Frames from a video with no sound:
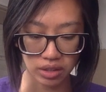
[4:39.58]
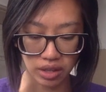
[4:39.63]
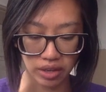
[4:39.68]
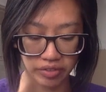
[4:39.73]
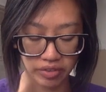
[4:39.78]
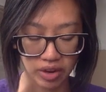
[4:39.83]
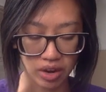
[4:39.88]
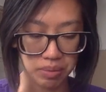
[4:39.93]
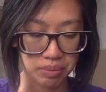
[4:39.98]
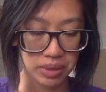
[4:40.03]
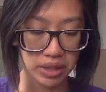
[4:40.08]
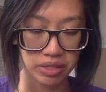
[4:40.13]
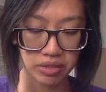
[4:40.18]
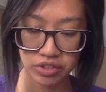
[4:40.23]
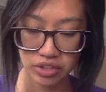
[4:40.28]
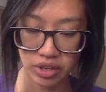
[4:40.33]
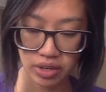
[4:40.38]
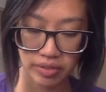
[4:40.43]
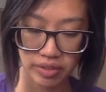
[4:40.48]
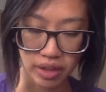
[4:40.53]
forgot my
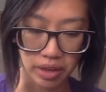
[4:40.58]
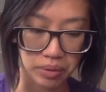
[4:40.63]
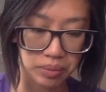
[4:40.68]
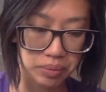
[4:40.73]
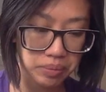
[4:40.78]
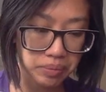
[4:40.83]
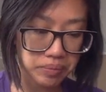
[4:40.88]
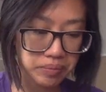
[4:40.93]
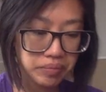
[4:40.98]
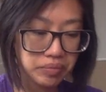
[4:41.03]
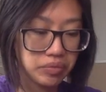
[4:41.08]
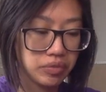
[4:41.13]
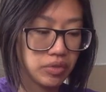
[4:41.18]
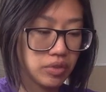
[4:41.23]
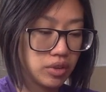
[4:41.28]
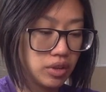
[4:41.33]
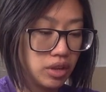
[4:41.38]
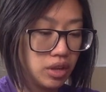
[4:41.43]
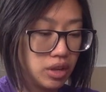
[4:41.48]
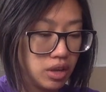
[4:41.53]
train of thought.
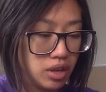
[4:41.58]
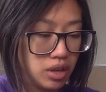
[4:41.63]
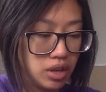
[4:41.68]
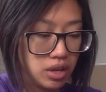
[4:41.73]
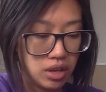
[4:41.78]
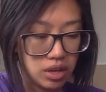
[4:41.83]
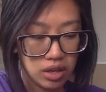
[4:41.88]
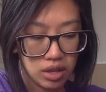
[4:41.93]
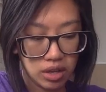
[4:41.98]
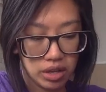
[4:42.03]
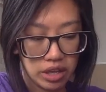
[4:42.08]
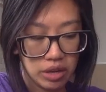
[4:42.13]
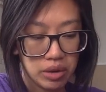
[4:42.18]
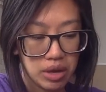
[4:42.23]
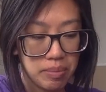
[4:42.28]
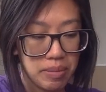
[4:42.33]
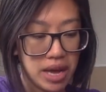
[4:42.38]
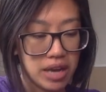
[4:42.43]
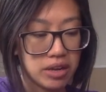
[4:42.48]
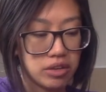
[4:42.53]
They'll
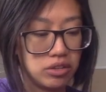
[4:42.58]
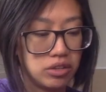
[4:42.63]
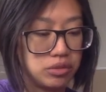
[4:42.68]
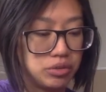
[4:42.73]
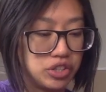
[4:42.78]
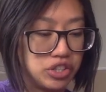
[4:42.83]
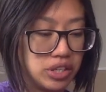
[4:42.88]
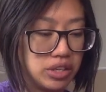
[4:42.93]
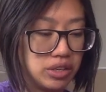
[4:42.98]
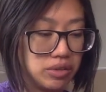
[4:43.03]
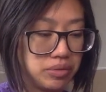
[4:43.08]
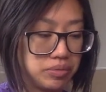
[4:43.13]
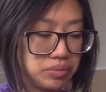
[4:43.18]
come back. Oh, shit.